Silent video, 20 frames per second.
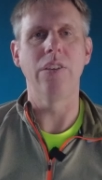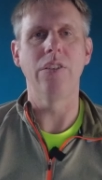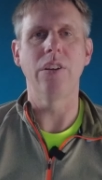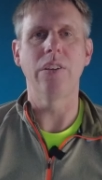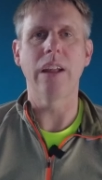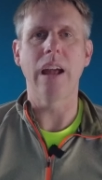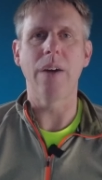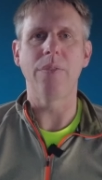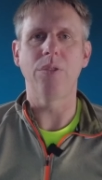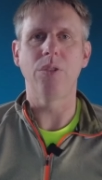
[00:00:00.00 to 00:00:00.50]
You
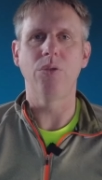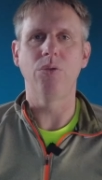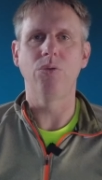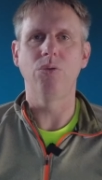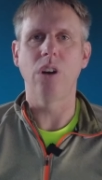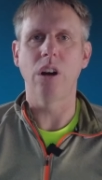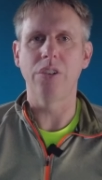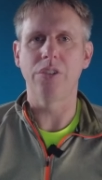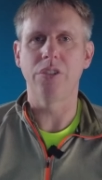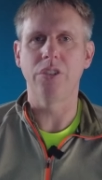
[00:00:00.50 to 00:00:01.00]
don't have to
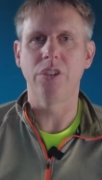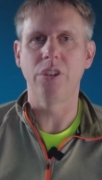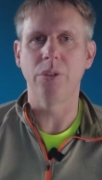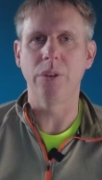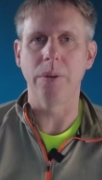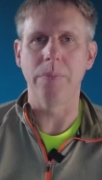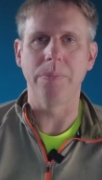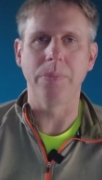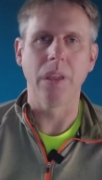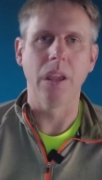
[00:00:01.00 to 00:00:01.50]
rush to do
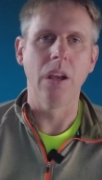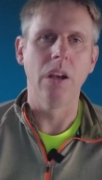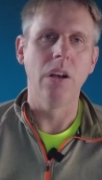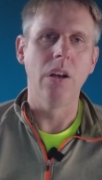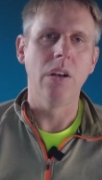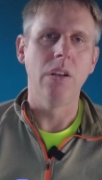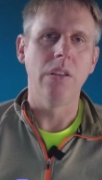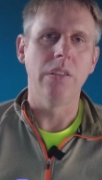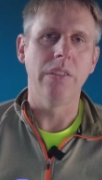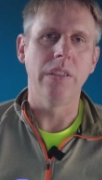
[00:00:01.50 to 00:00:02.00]
it.
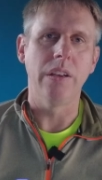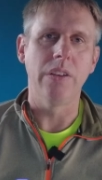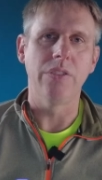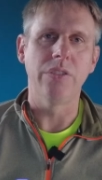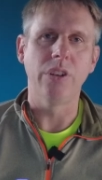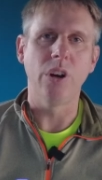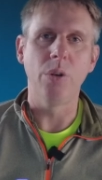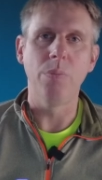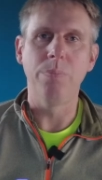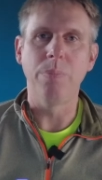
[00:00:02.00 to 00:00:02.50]
There's
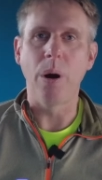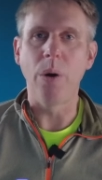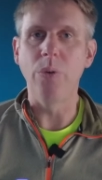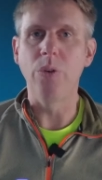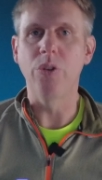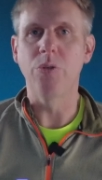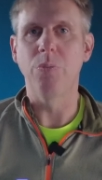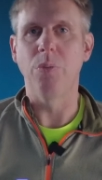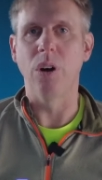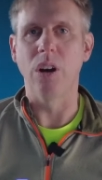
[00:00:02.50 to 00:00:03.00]
no
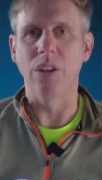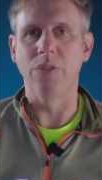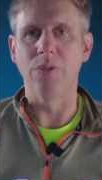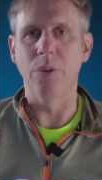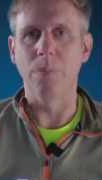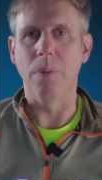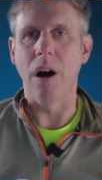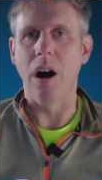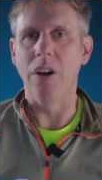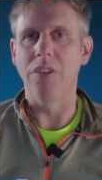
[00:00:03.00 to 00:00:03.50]
bonus points
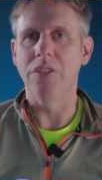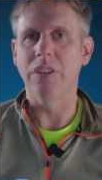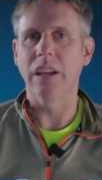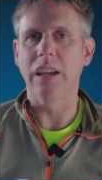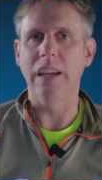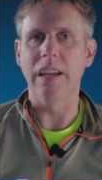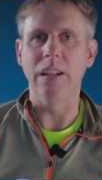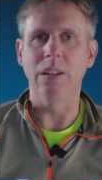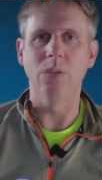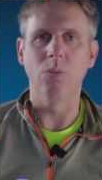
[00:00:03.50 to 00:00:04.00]
for passing
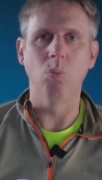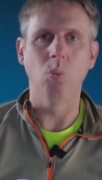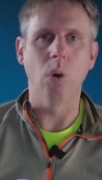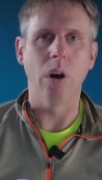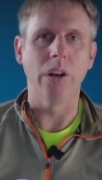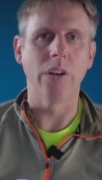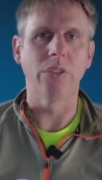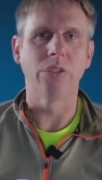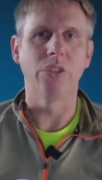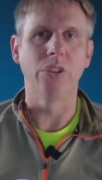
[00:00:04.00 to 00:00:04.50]
it in
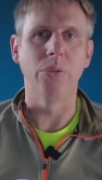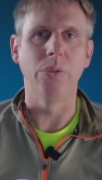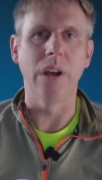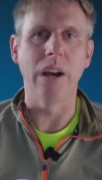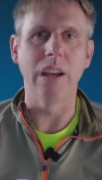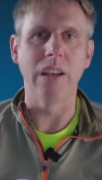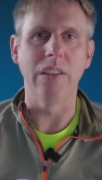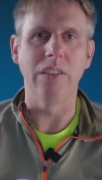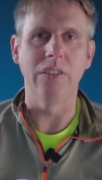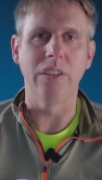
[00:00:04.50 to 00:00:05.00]
1 or 2
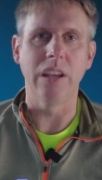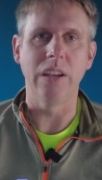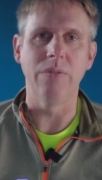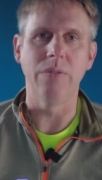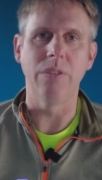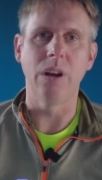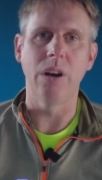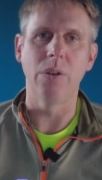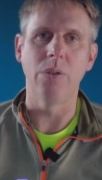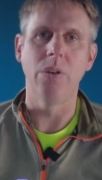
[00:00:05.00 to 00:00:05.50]
days,
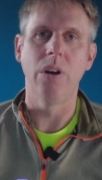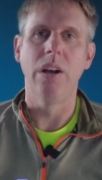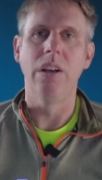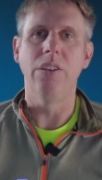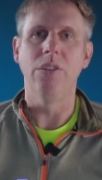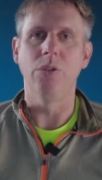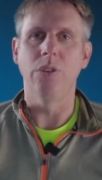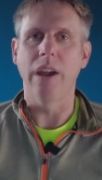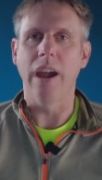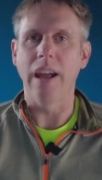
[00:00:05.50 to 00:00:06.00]
even though
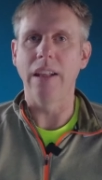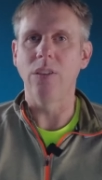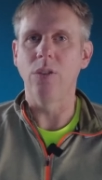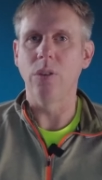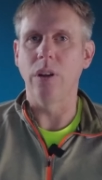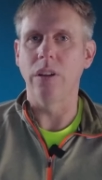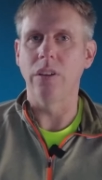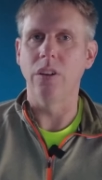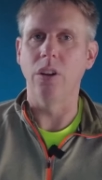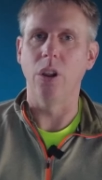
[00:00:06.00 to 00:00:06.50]
you can
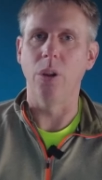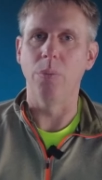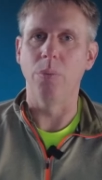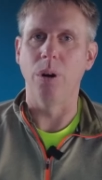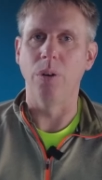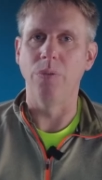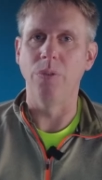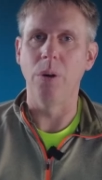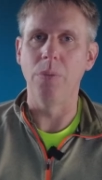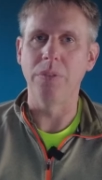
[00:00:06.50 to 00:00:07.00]
do it on a lot of
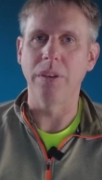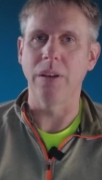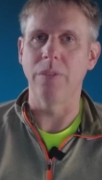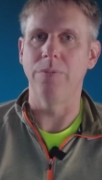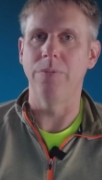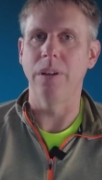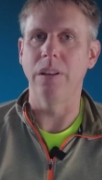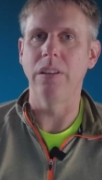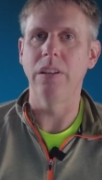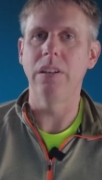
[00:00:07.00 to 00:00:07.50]
prop firms and
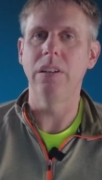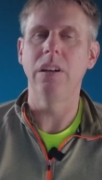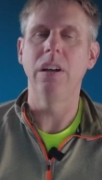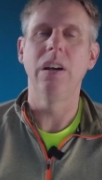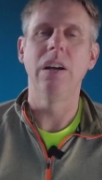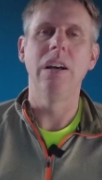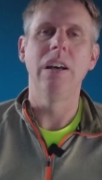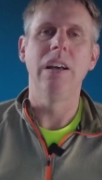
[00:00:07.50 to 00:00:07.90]
get funded.